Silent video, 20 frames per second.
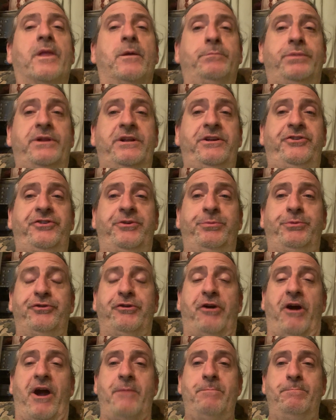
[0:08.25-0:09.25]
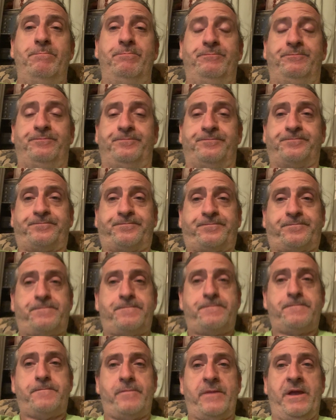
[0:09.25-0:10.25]
Please subscribe,
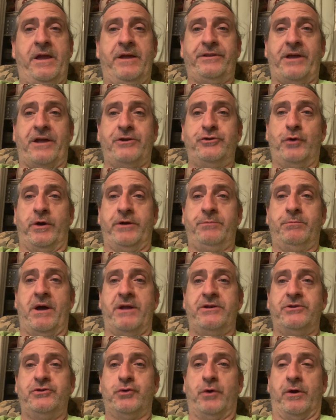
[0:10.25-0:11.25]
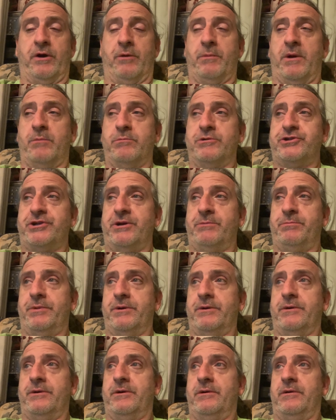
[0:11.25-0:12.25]
hit that join button, join our membership.
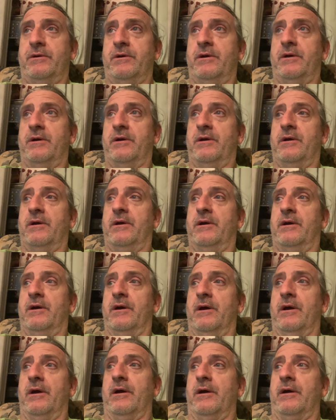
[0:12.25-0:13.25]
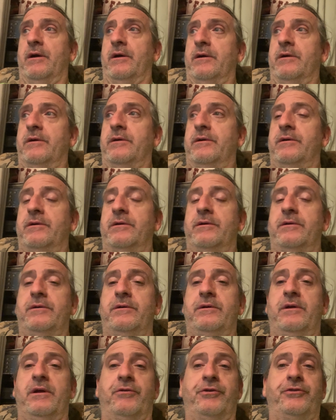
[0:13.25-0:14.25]
Uh,
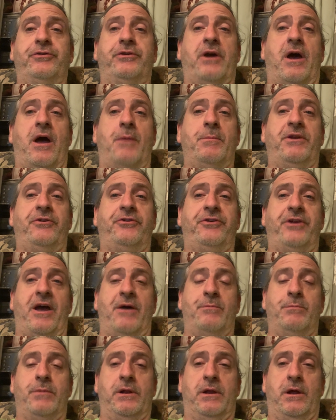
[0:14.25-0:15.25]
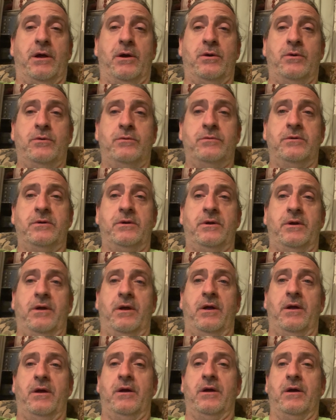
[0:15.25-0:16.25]
give us comments down below.
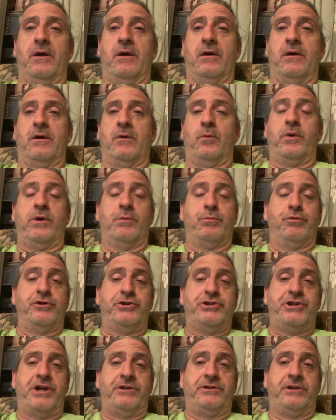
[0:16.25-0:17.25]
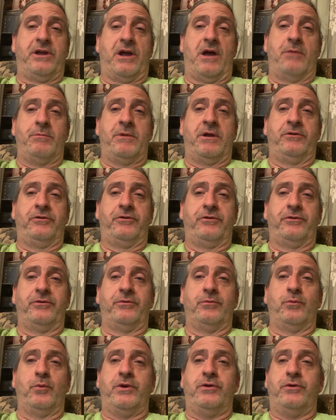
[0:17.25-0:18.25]
Uh, we appreciate the comments.
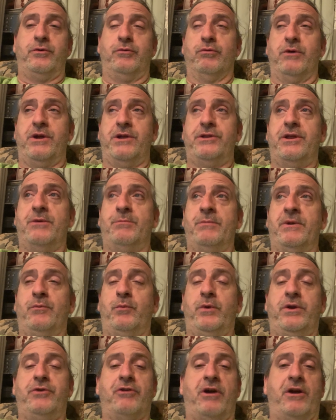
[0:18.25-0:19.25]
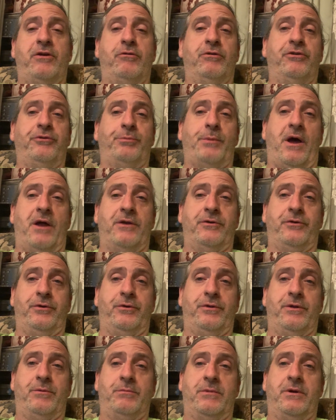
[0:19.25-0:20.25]
We do read them and we try to respond to
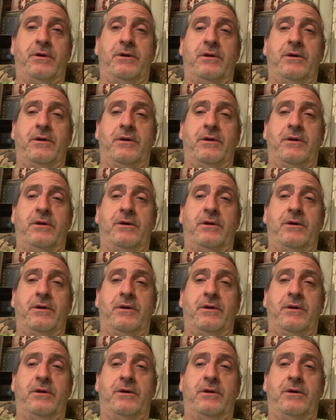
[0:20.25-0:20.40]
them.